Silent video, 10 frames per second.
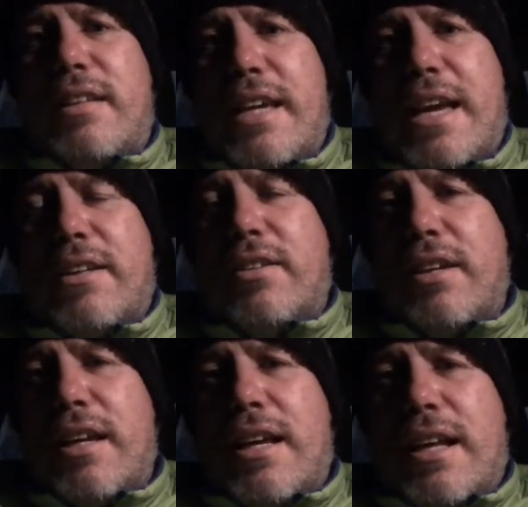the end.
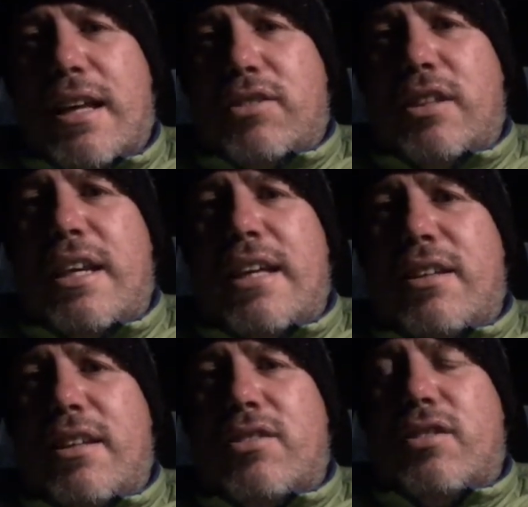As in the
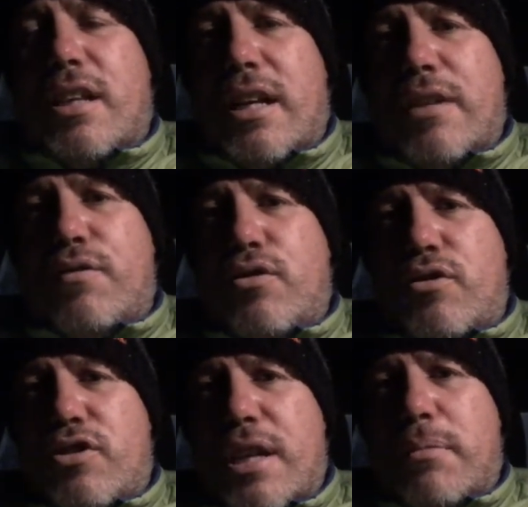end is that I've
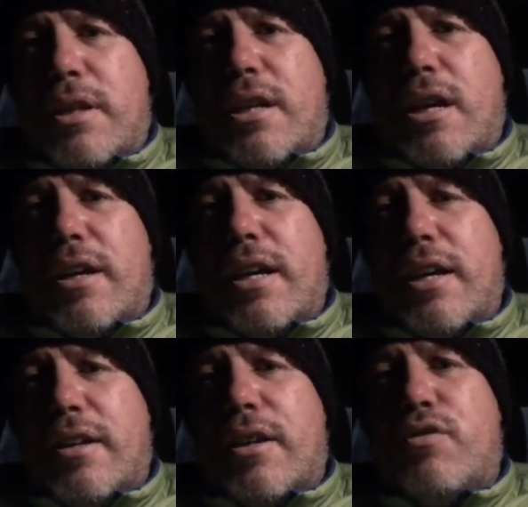sat in my car here
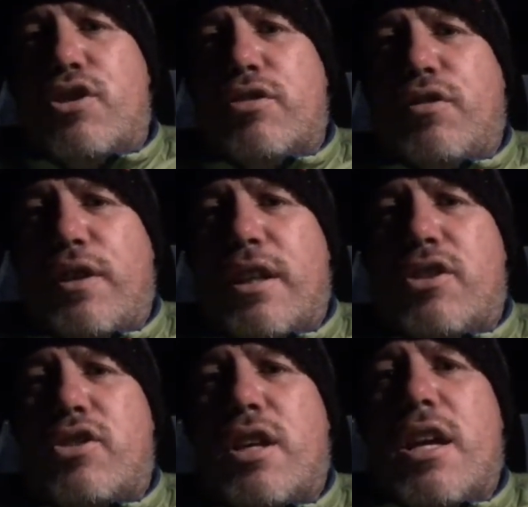and I've just
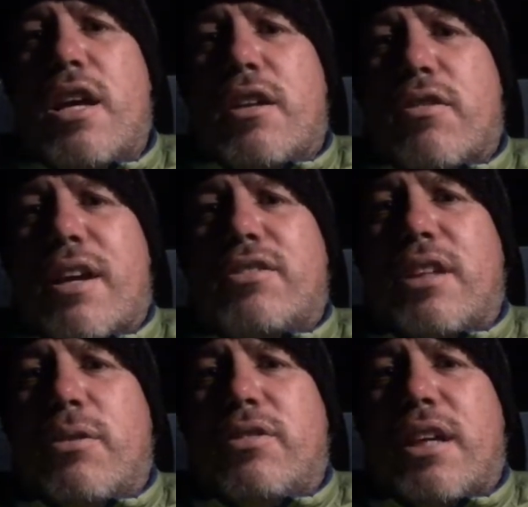finished the Ras
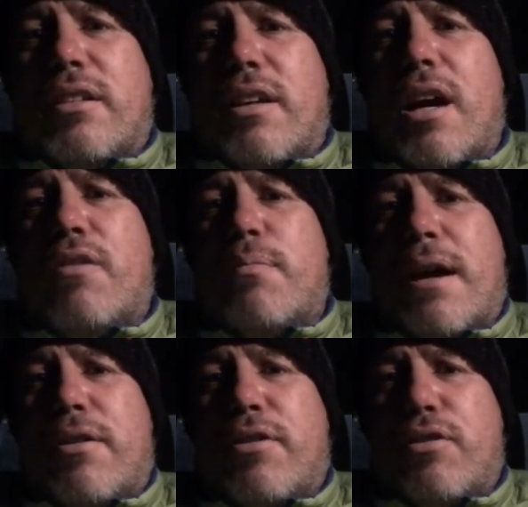Dewi Sant half
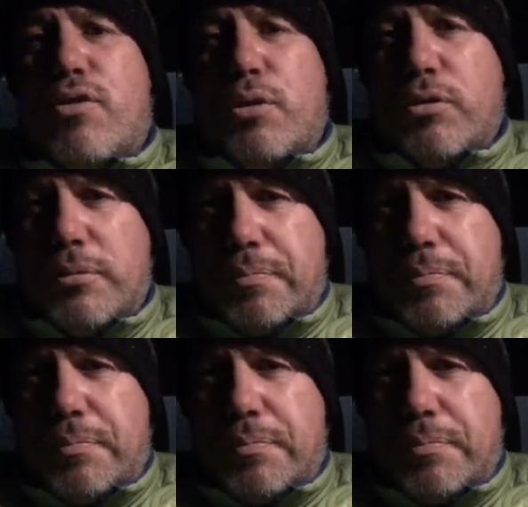marathon route.